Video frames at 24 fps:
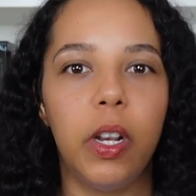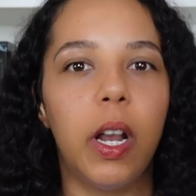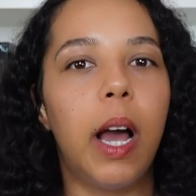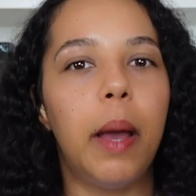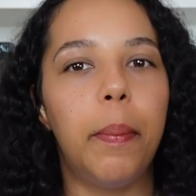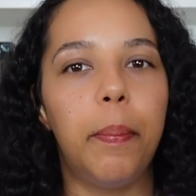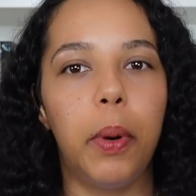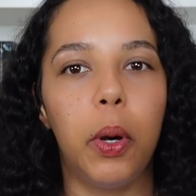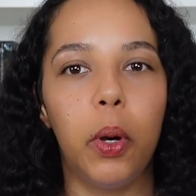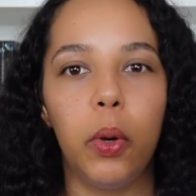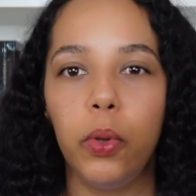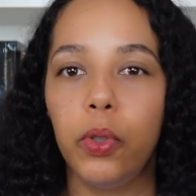I
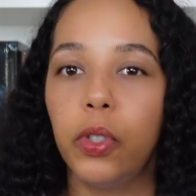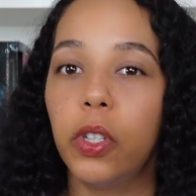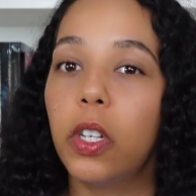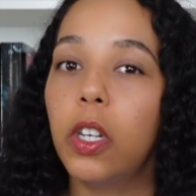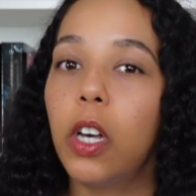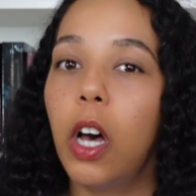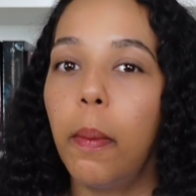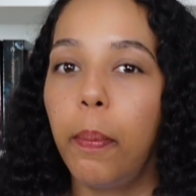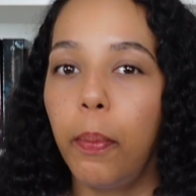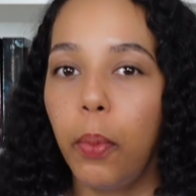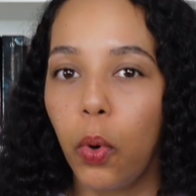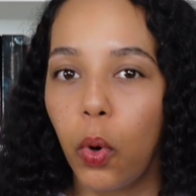pose a
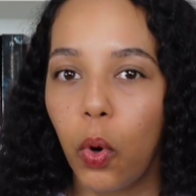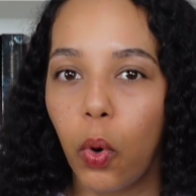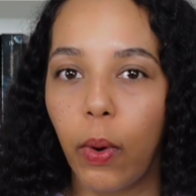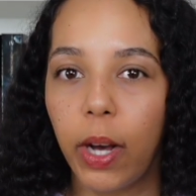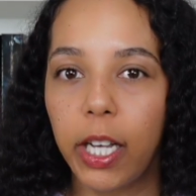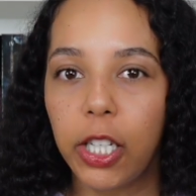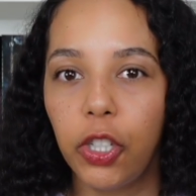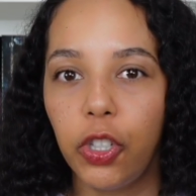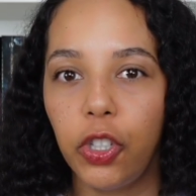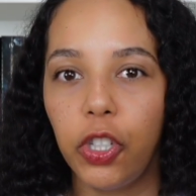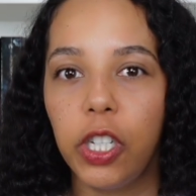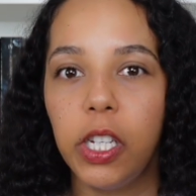couple
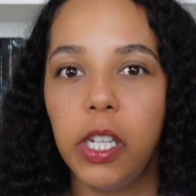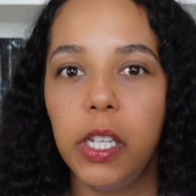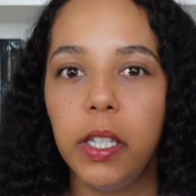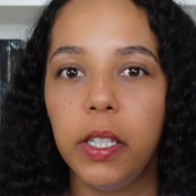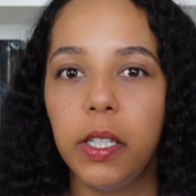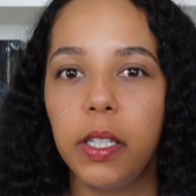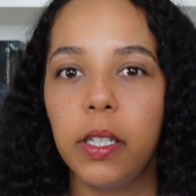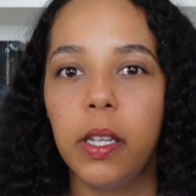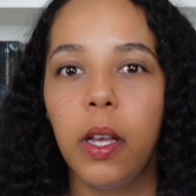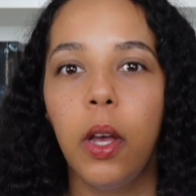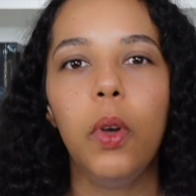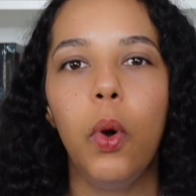
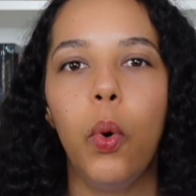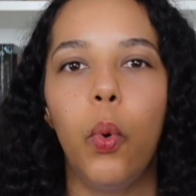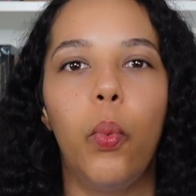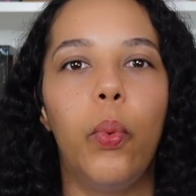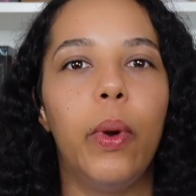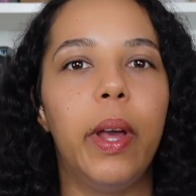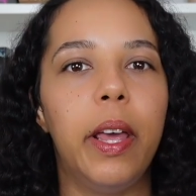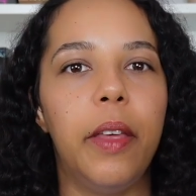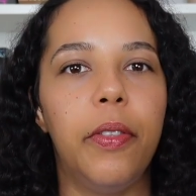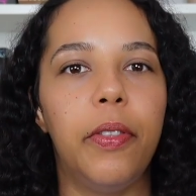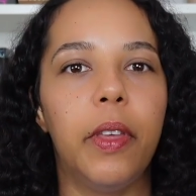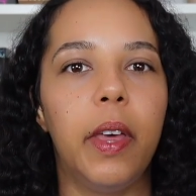questions
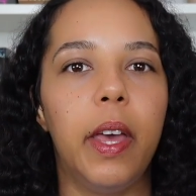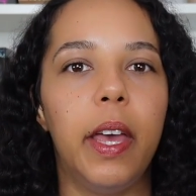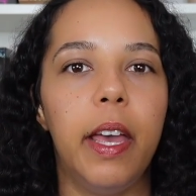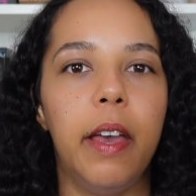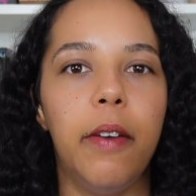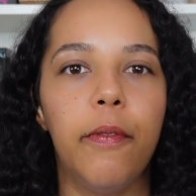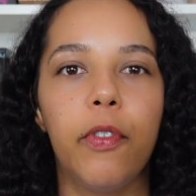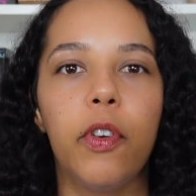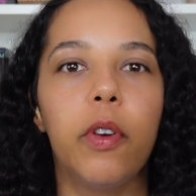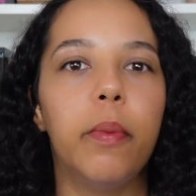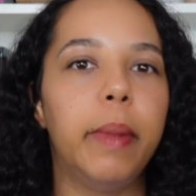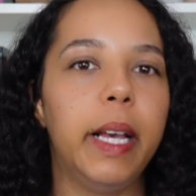with
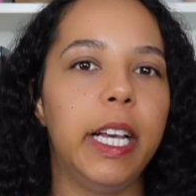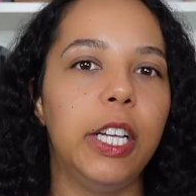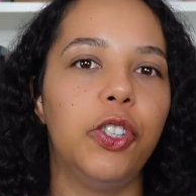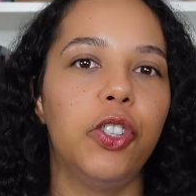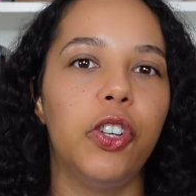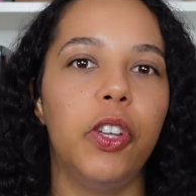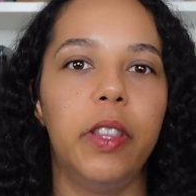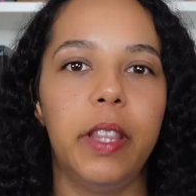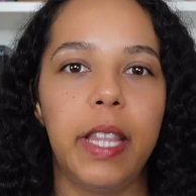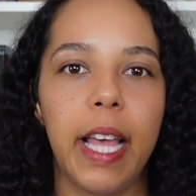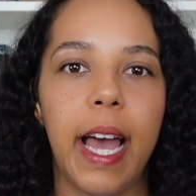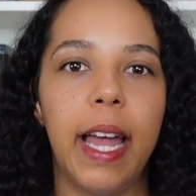
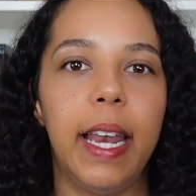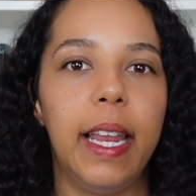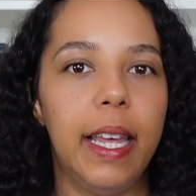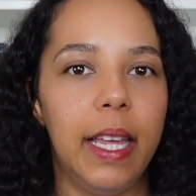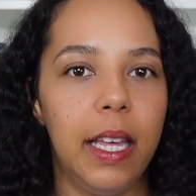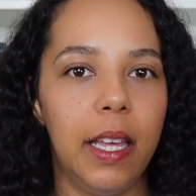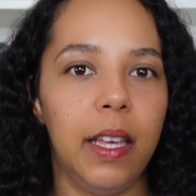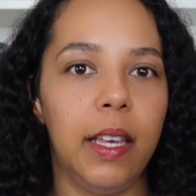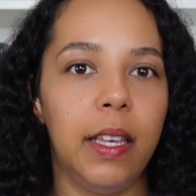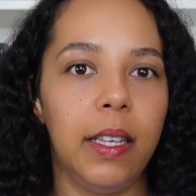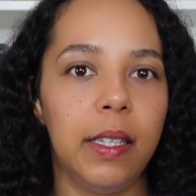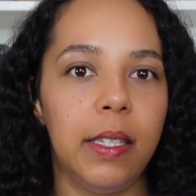information that
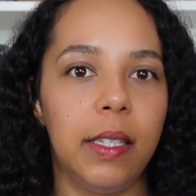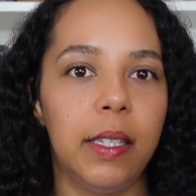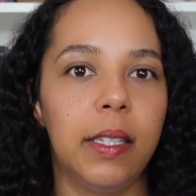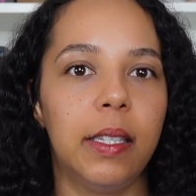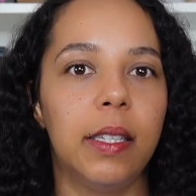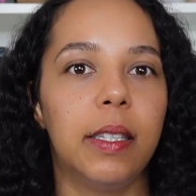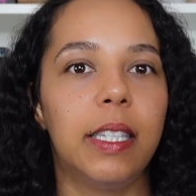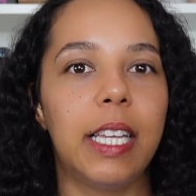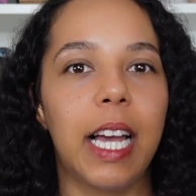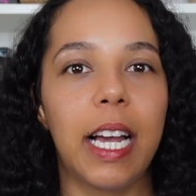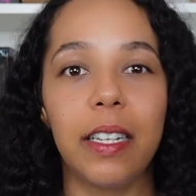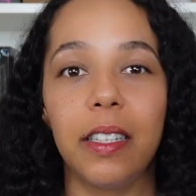
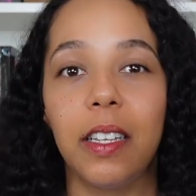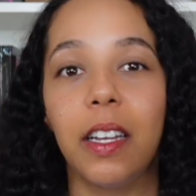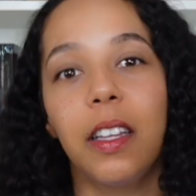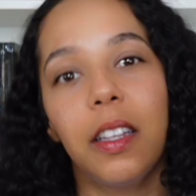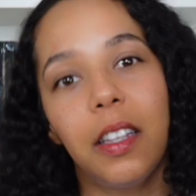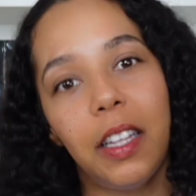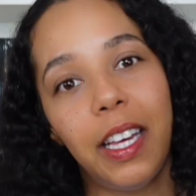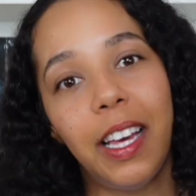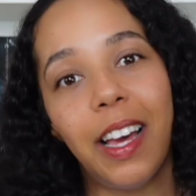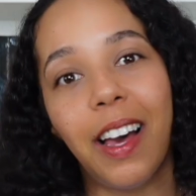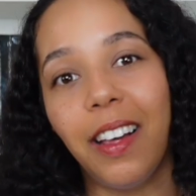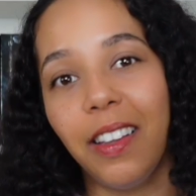is
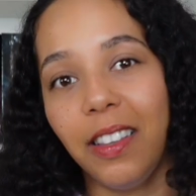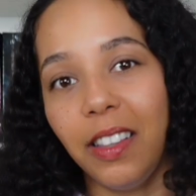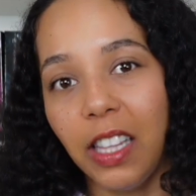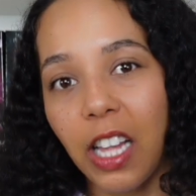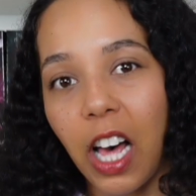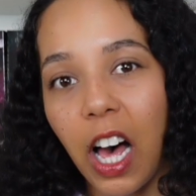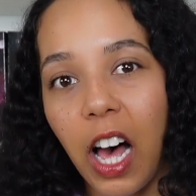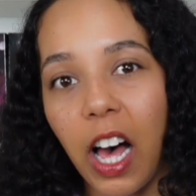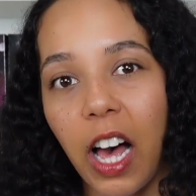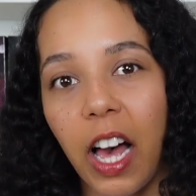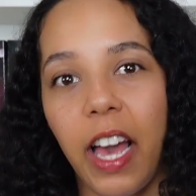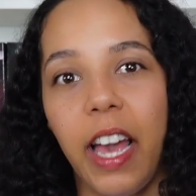technically a
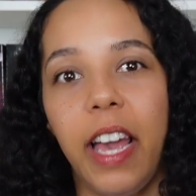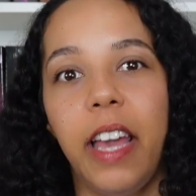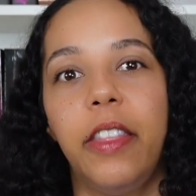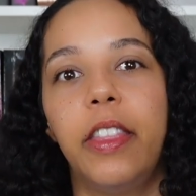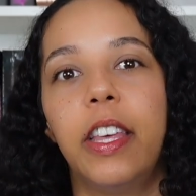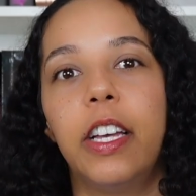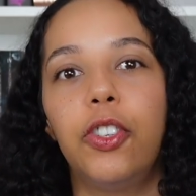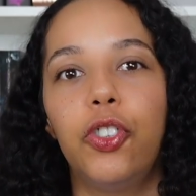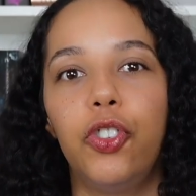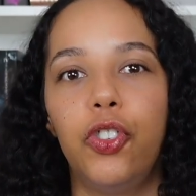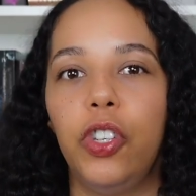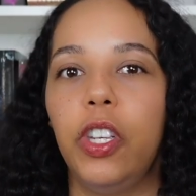lie
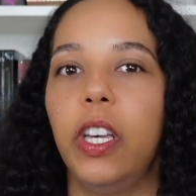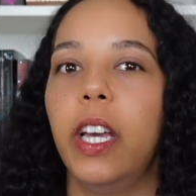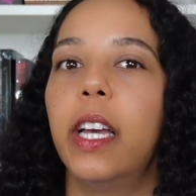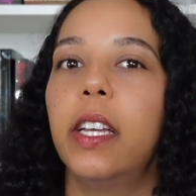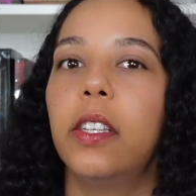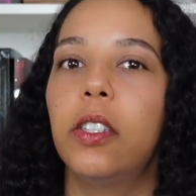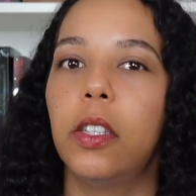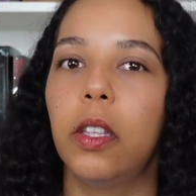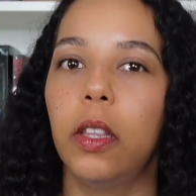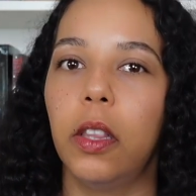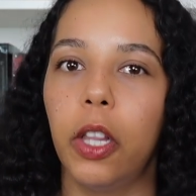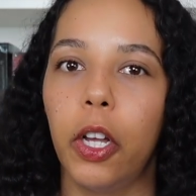that she
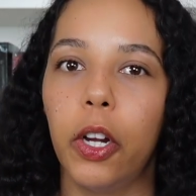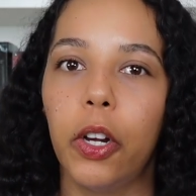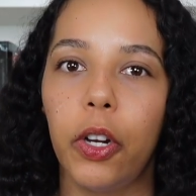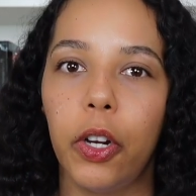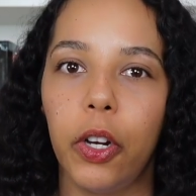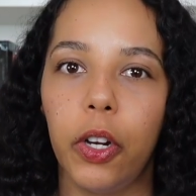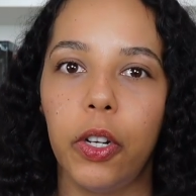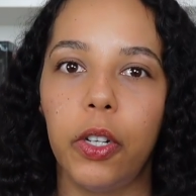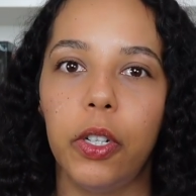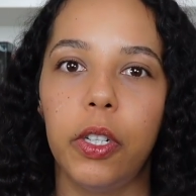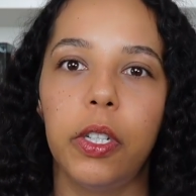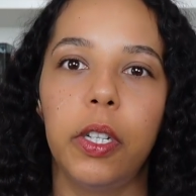has
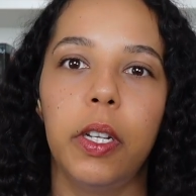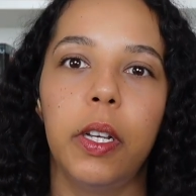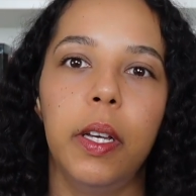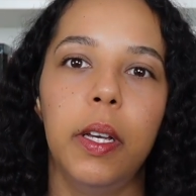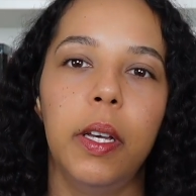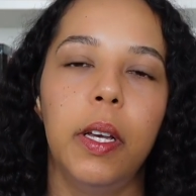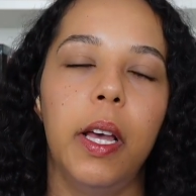learned.